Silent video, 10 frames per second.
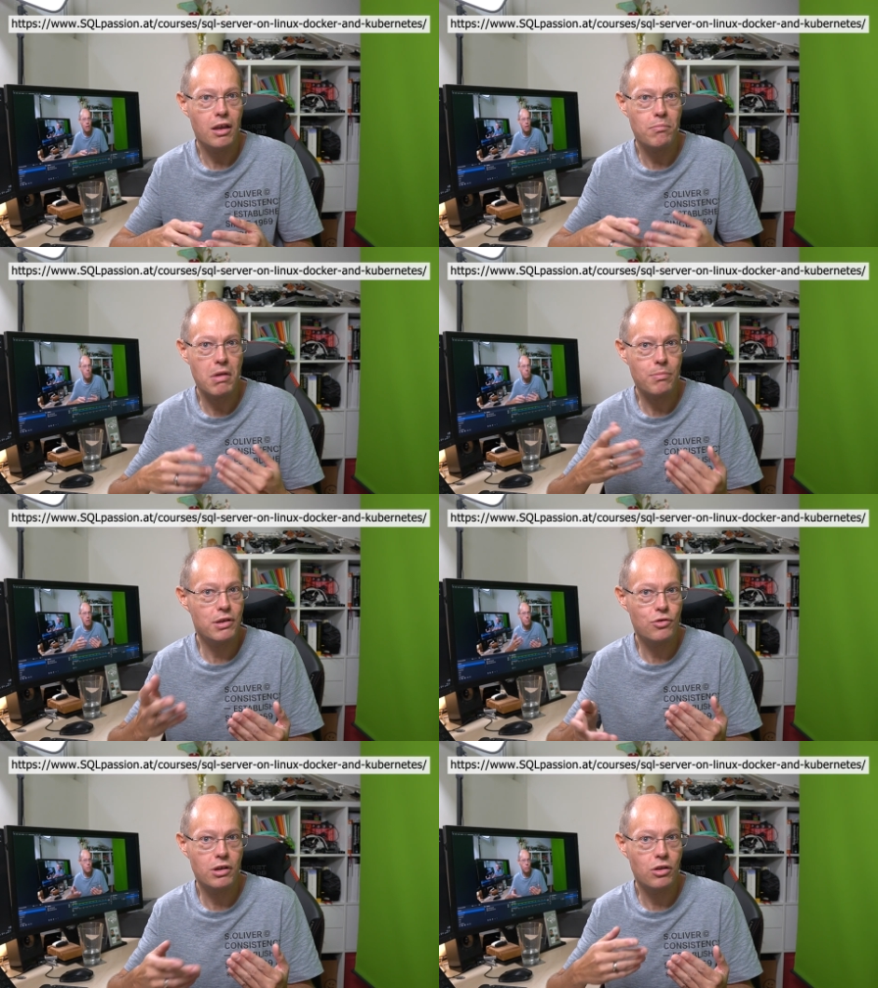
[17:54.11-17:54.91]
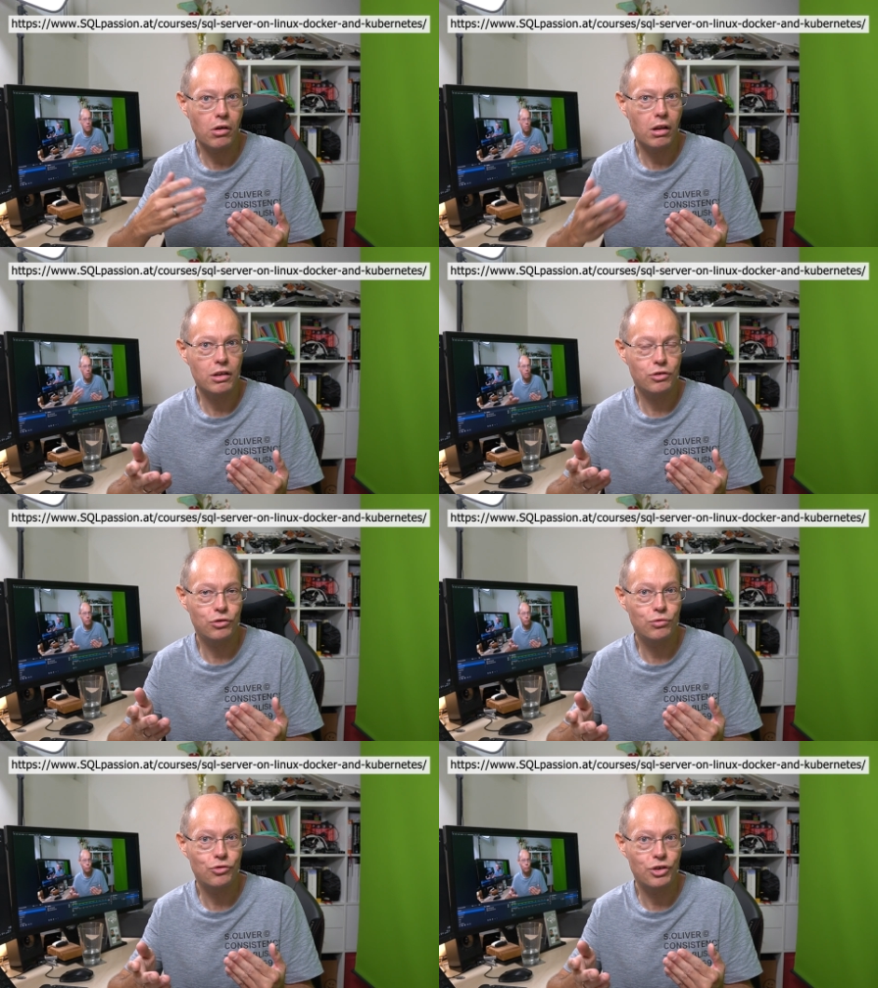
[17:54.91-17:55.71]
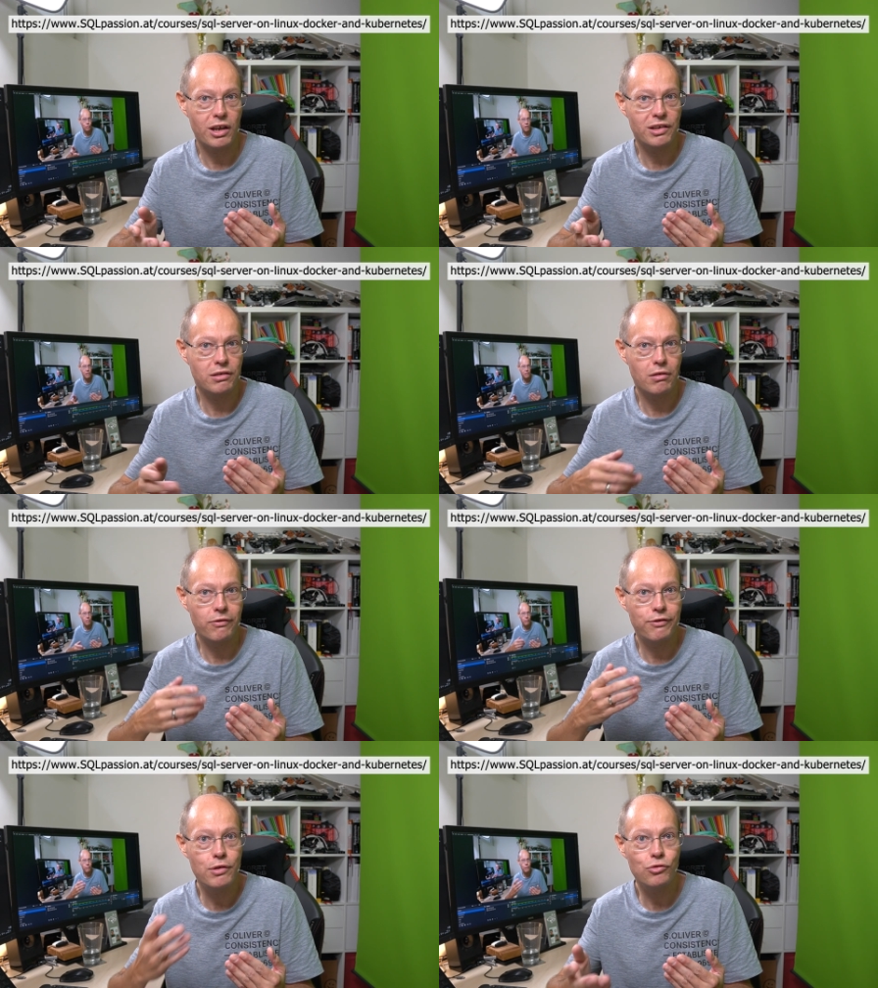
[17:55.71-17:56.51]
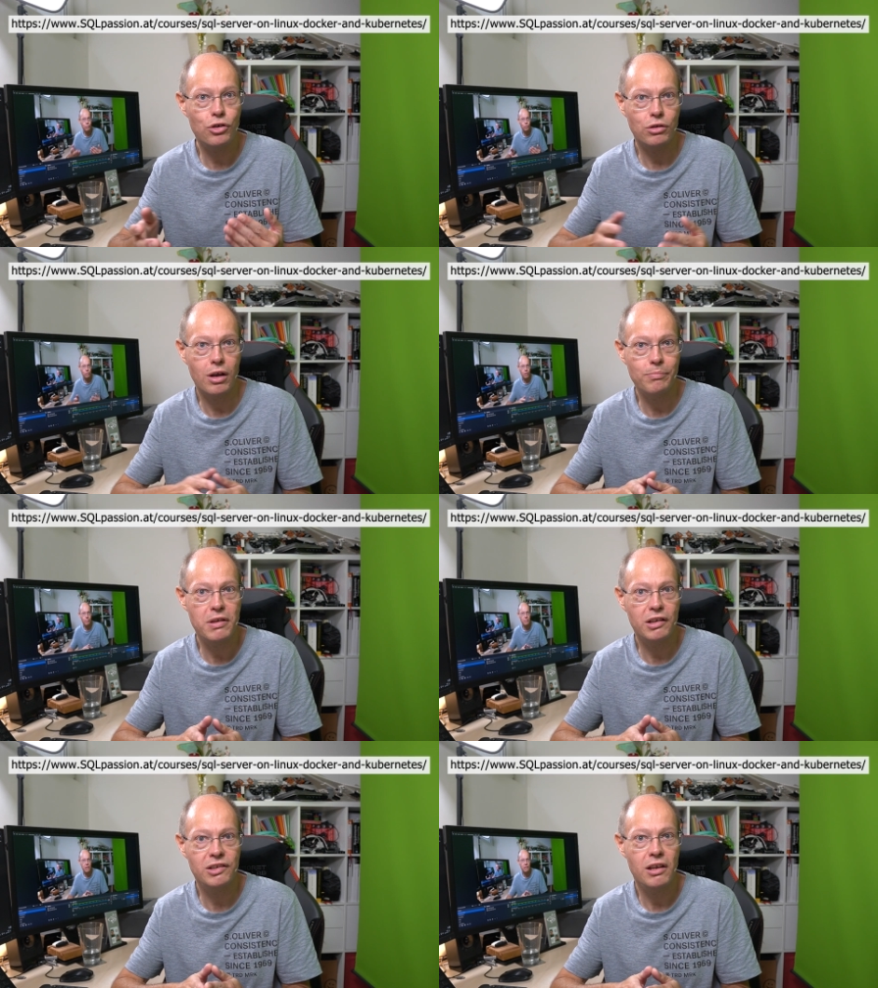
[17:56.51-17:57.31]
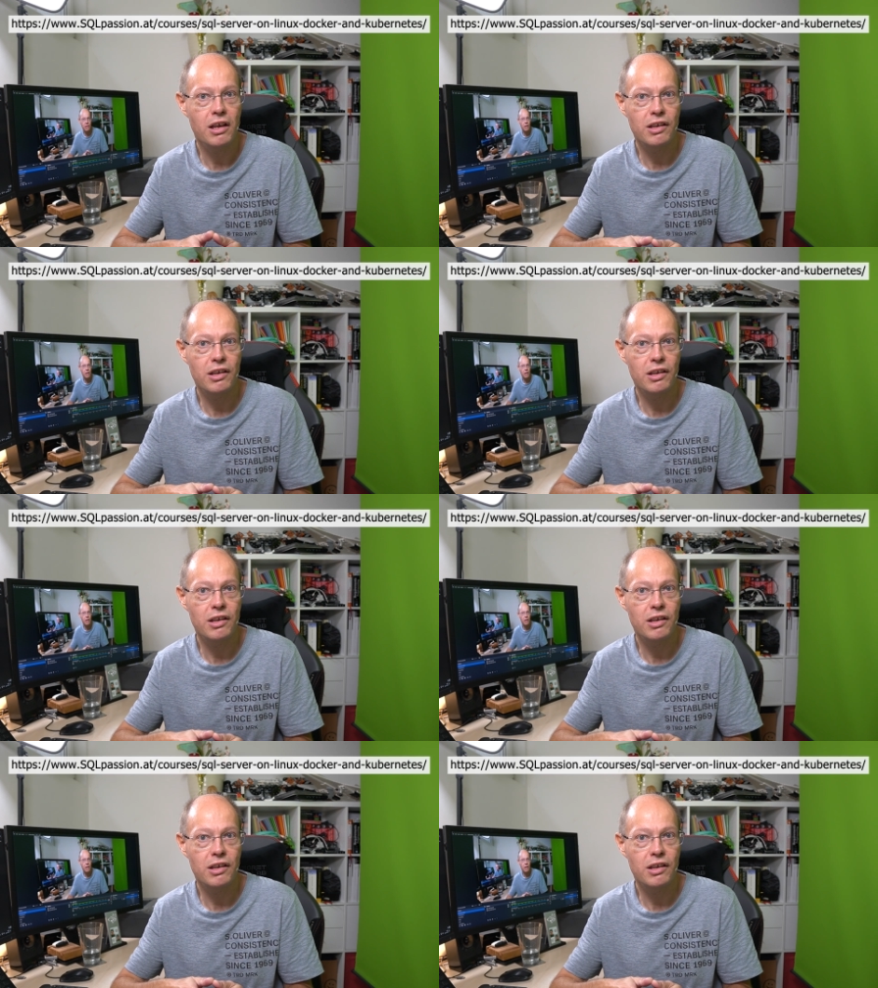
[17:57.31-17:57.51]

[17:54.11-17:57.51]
maybe you can also suggest future topics.